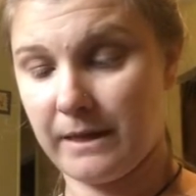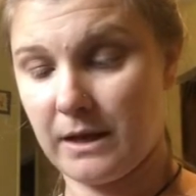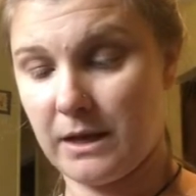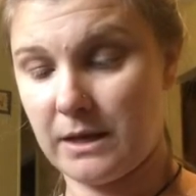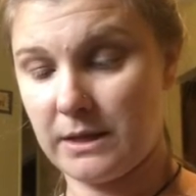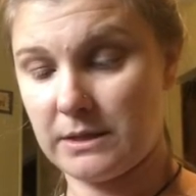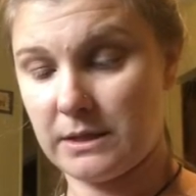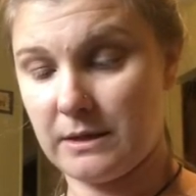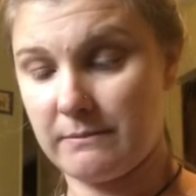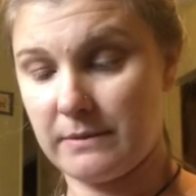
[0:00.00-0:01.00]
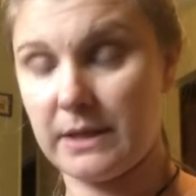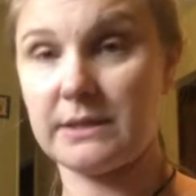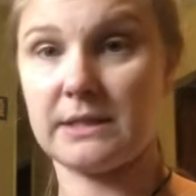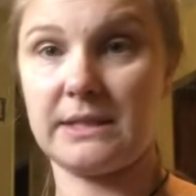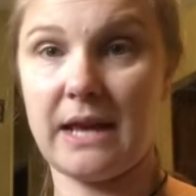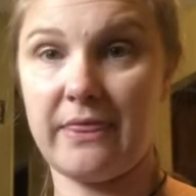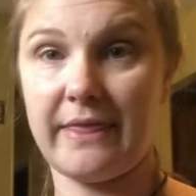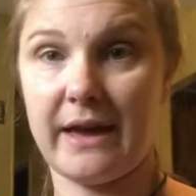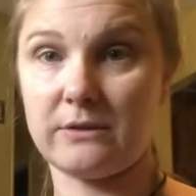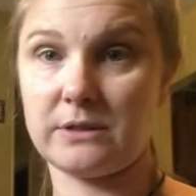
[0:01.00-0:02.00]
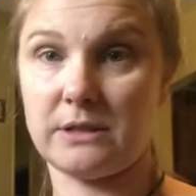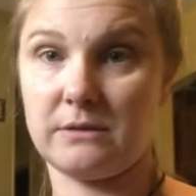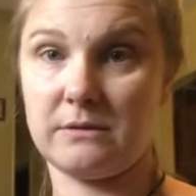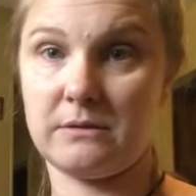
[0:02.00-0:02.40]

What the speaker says: and it's a 10,000